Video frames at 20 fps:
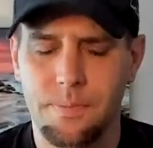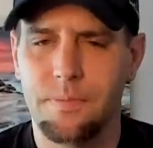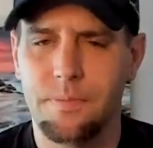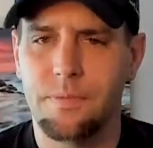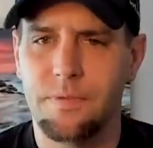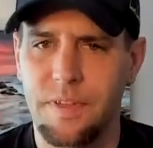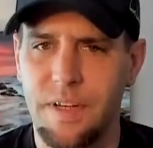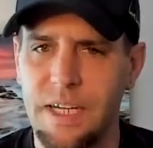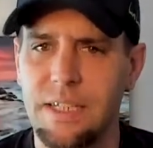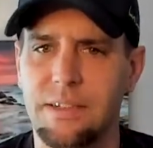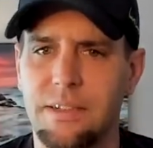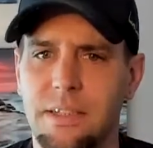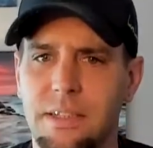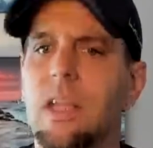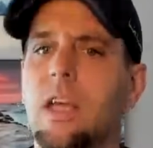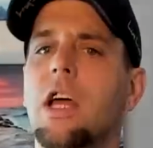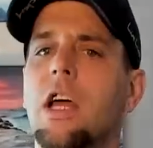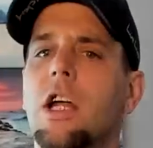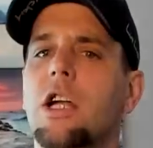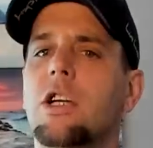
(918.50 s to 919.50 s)
Face it.
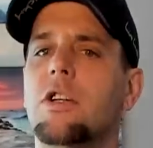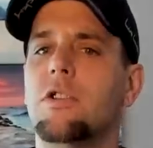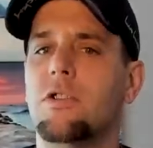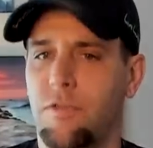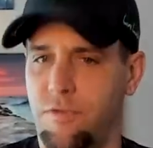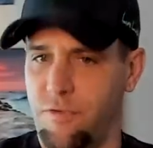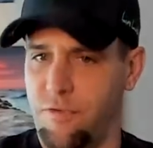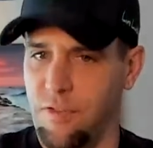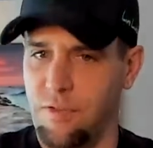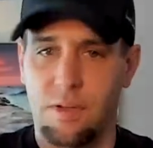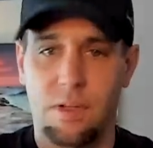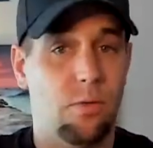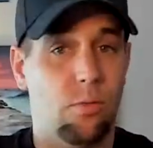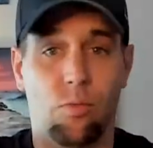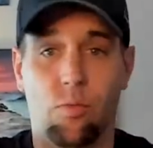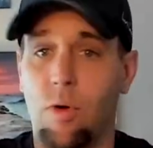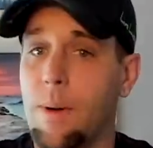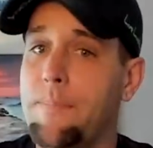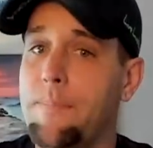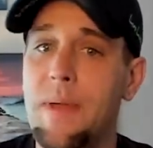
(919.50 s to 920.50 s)

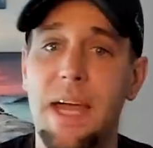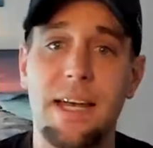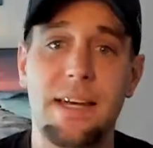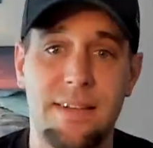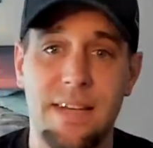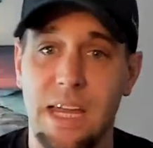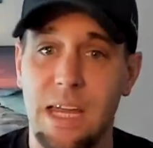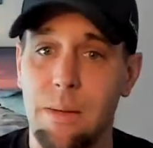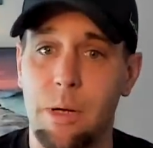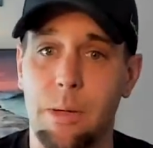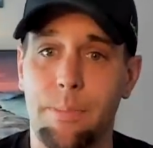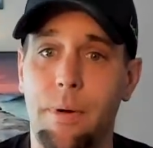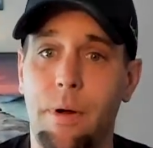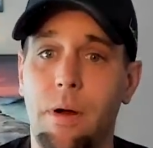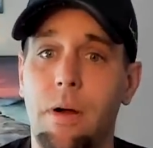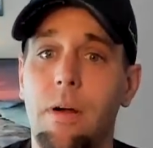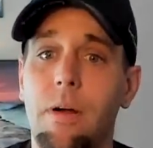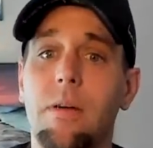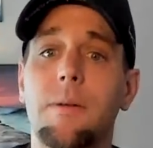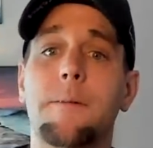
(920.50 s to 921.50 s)
Rip that demon
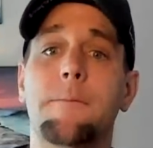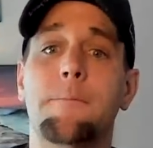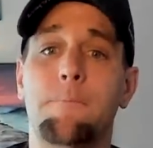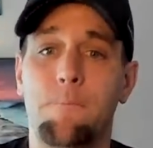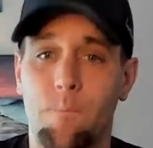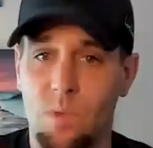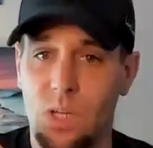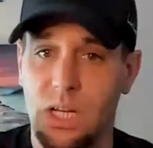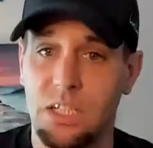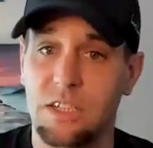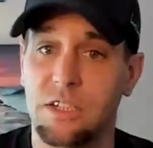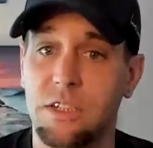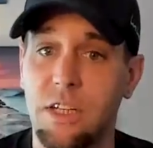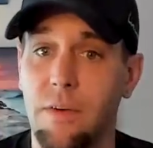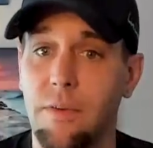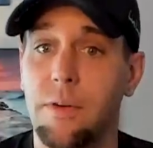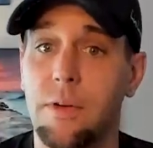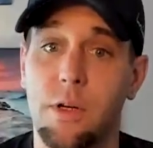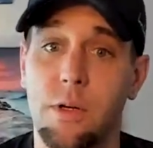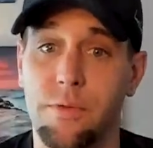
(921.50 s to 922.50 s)
apart and
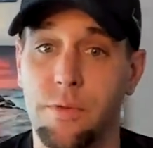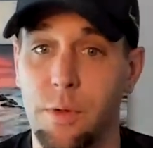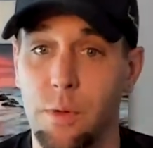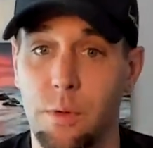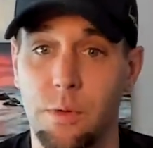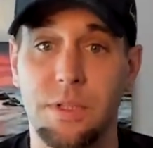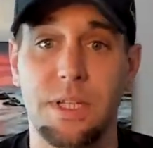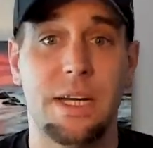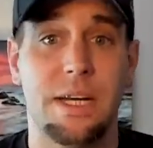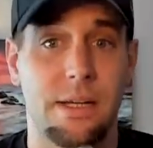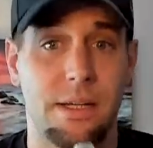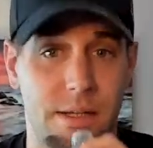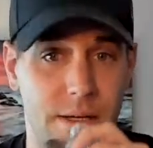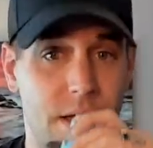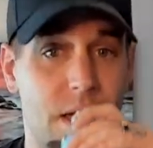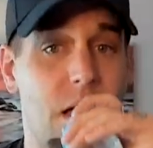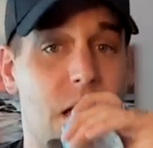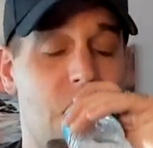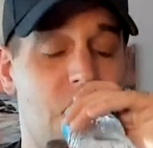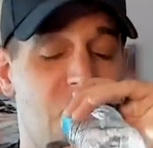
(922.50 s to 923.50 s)
stuff it in your fuel tank.
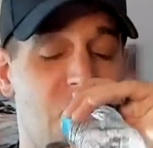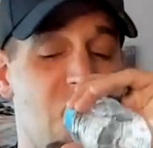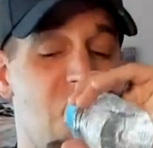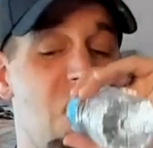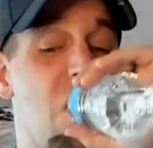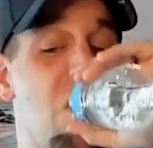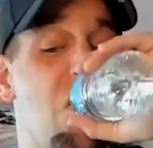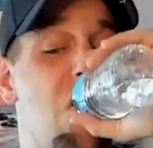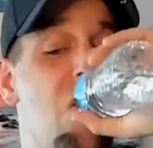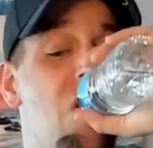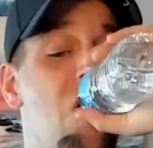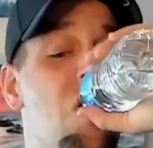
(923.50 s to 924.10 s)
Mm-hmm.